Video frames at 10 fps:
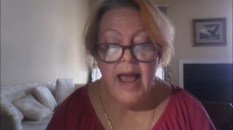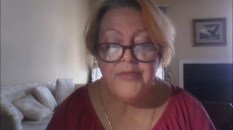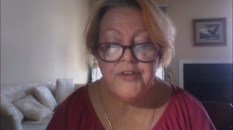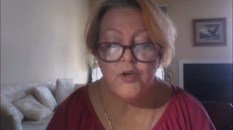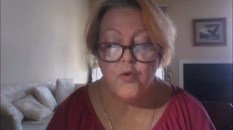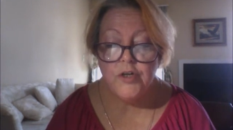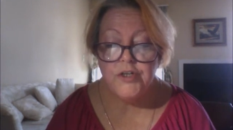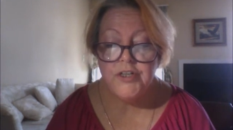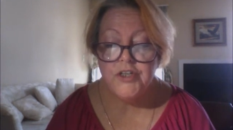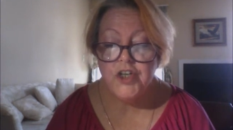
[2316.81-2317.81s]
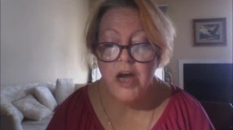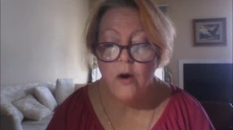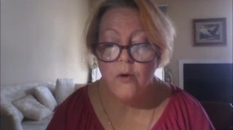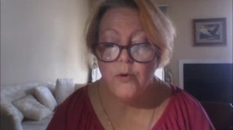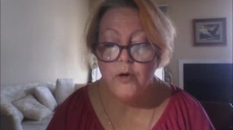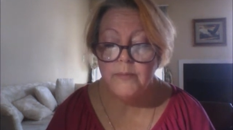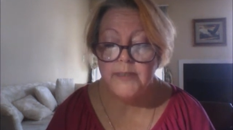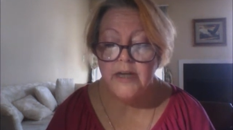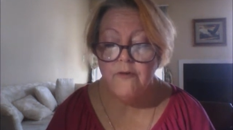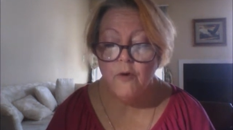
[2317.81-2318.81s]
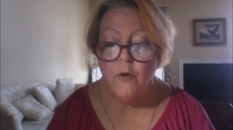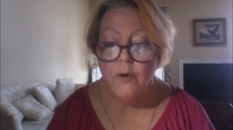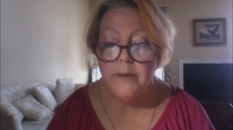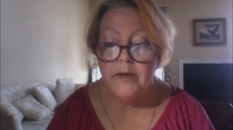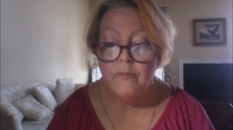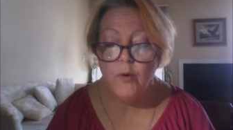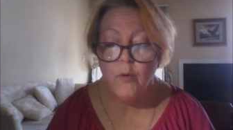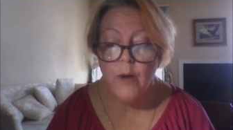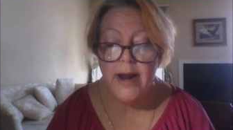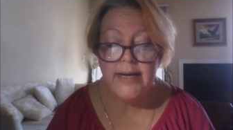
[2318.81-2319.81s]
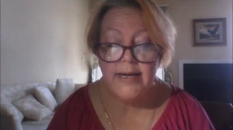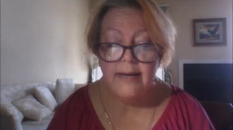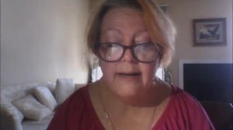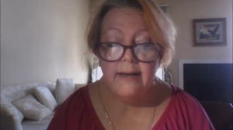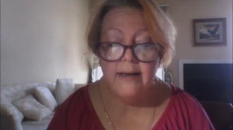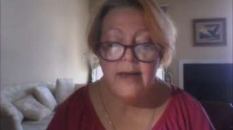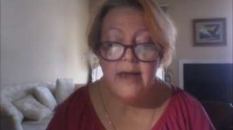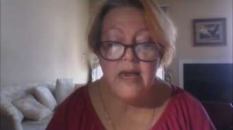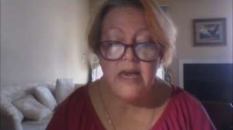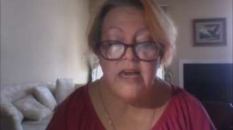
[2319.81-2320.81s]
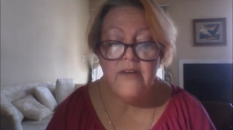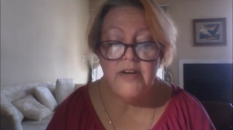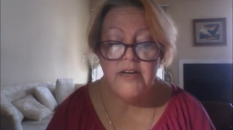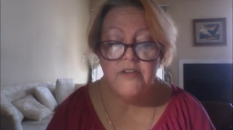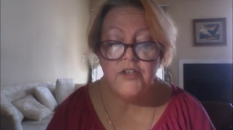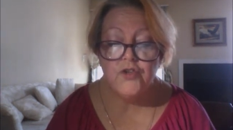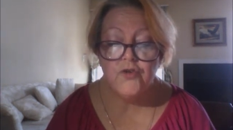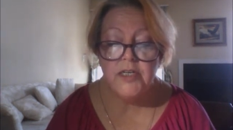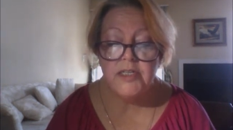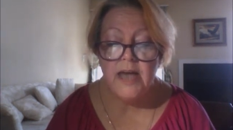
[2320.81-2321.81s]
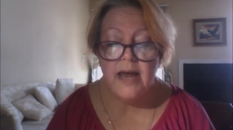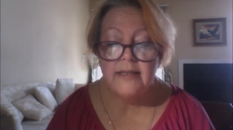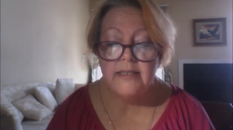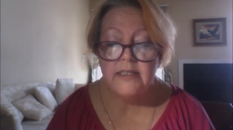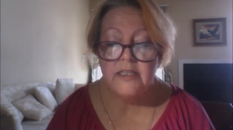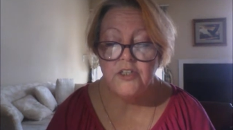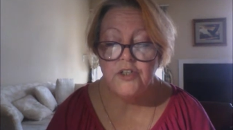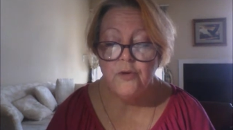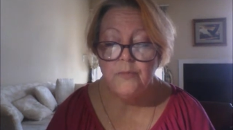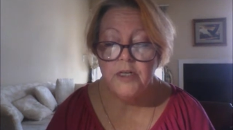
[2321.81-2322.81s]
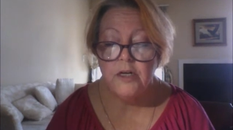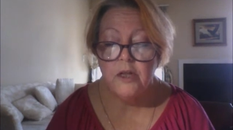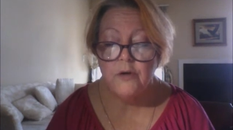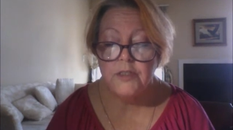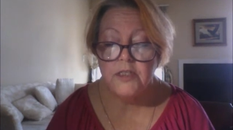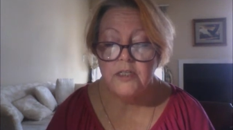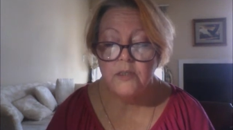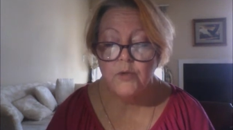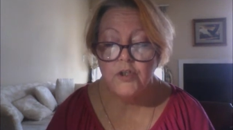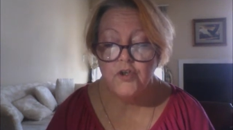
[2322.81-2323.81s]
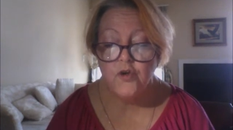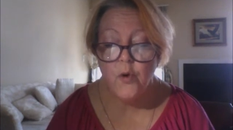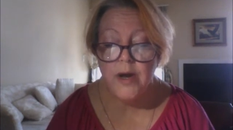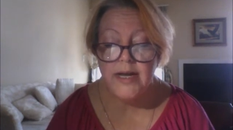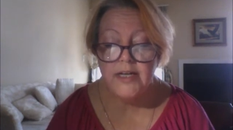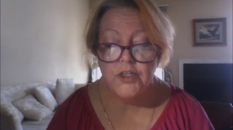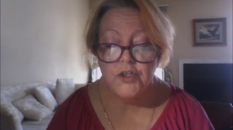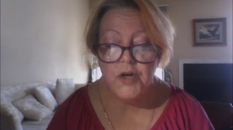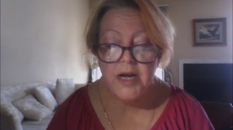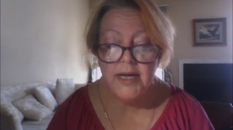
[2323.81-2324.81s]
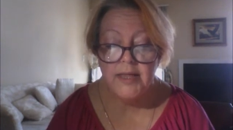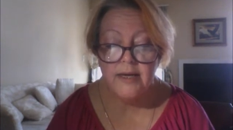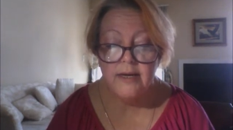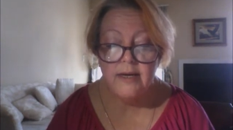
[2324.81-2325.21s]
At the door to the shower room, several women were waiting. Even in the strict silence, this human closeness was joy and strength.